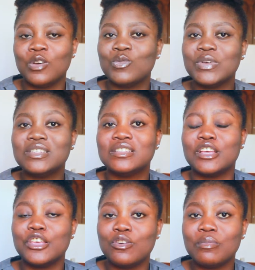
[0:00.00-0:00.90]
which is the
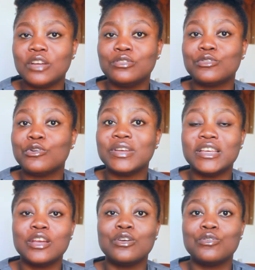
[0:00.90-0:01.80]
human
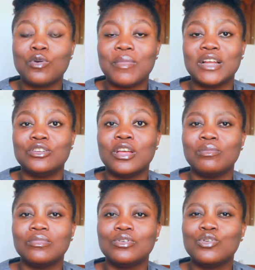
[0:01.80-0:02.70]
chorionic
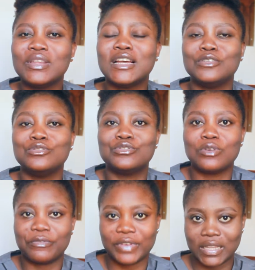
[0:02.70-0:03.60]

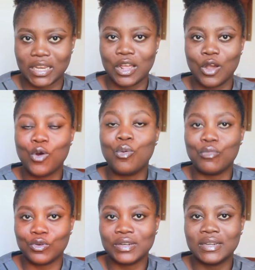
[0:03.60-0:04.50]
gonadotrophin
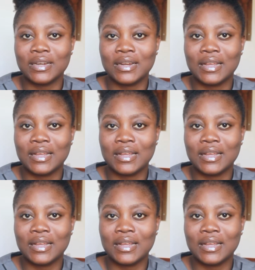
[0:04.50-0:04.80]
hormone.